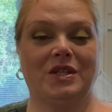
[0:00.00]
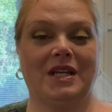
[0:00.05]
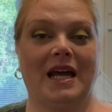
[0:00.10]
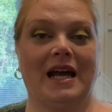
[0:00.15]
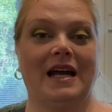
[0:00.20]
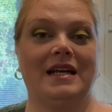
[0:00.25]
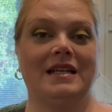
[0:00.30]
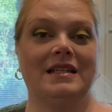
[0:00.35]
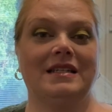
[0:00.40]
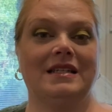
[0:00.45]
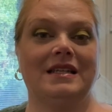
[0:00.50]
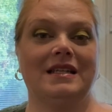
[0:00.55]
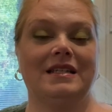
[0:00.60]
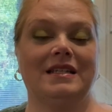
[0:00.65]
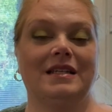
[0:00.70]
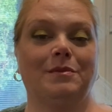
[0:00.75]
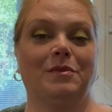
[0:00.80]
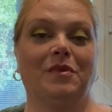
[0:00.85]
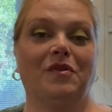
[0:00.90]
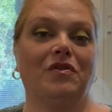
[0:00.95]
Has
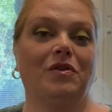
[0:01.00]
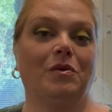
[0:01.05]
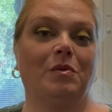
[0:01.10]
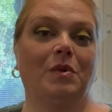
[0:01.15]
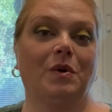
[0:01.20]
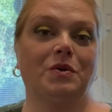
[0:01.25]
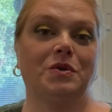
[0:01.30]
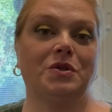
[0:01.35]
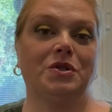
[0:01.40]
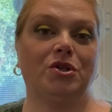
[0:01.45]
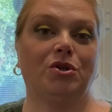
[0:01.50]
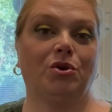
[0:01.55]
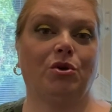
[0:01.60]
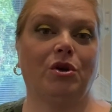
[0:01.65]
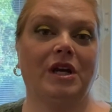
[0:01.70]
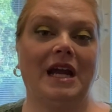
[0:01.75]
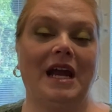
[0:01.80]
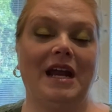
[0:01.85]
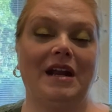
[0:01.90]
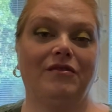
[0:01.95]
some of the most
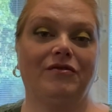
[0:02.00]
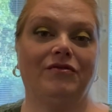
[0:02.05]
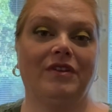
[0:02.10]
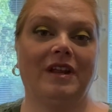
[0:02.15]
creative